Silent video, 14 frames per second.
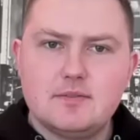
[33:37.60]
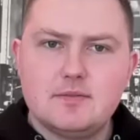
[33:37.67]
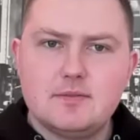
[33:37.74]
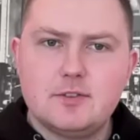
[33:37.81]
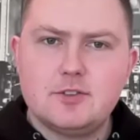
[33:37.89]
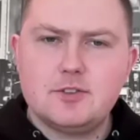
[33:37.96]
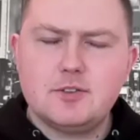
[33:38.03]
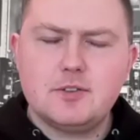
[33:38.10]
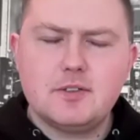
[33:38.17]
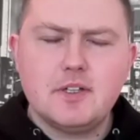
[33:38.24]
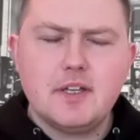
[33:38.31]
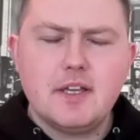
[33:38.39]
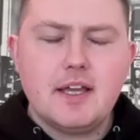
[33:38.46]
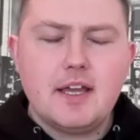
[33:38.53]
For sure.
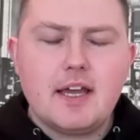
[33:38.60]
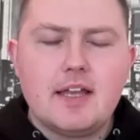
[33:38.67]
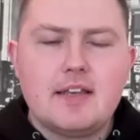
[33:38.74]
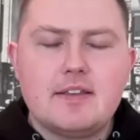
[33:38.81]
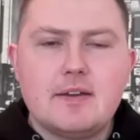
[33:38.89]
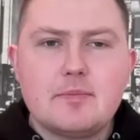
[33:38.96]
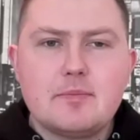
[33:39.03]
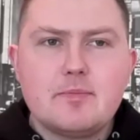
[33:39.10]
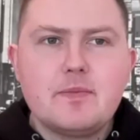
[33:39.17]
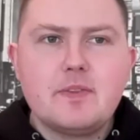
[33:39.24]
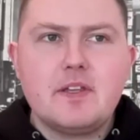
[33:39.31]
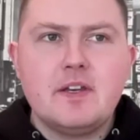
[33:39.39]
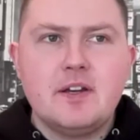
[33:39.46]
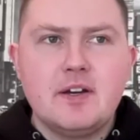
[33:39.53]
And
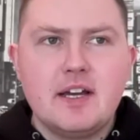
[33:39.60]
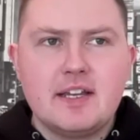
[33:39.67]
you know,